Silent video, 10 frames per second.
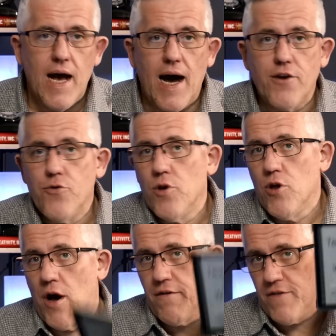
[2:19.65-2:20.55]
I do a
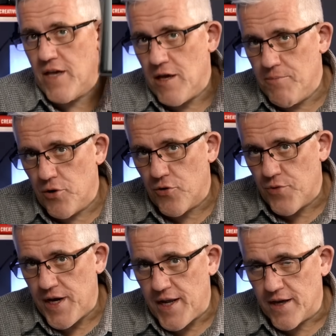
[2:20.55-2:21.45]
lot of ebook
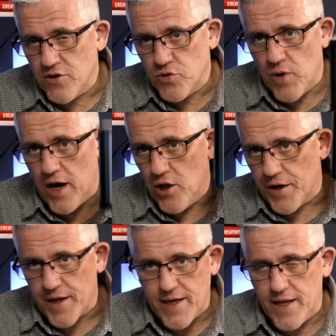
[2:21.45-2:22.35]
reading as well
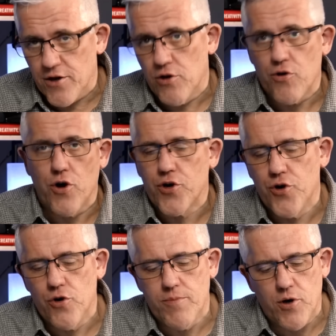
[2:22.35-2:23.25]
on a Kindle or a
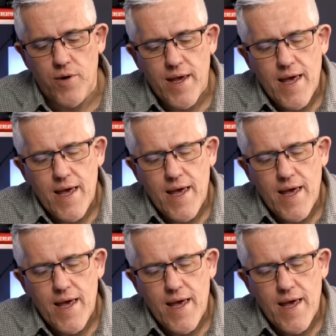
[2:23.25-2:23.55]
Kobo.